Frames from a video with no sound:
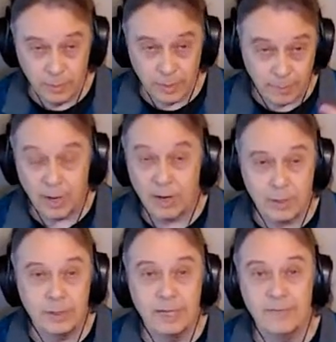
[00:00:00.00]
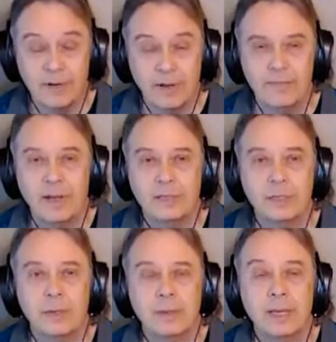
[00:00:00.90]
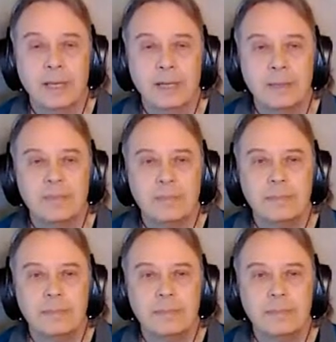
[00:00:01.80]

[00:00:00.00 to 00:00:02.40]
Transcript: with a partner, David Alfonso. And